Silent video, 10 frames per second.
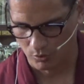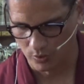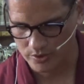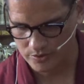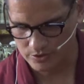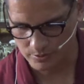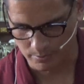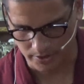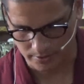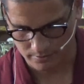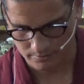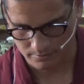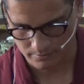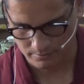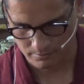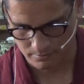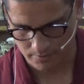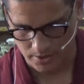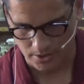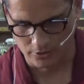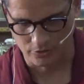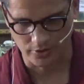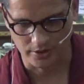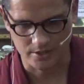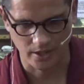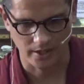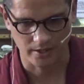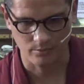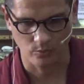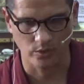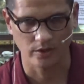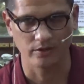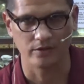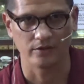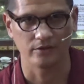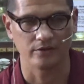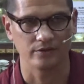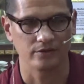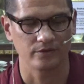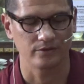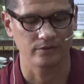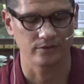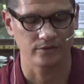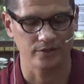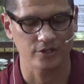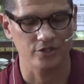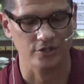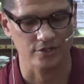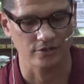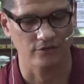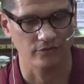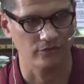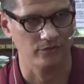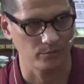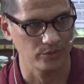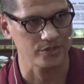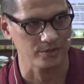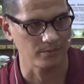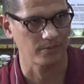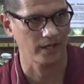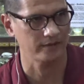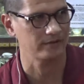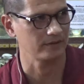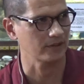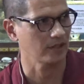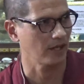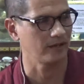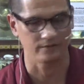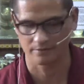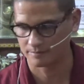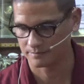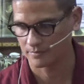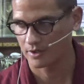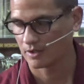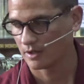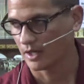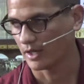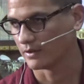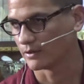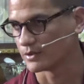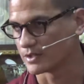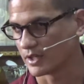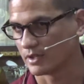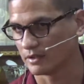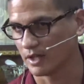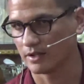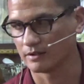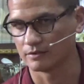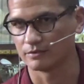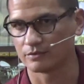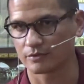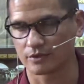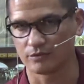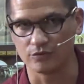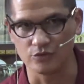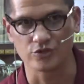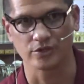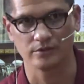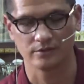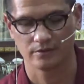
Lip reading: went to Tibet during a time when the teachings of Buddhism had declined. And there was then a lot of confusion,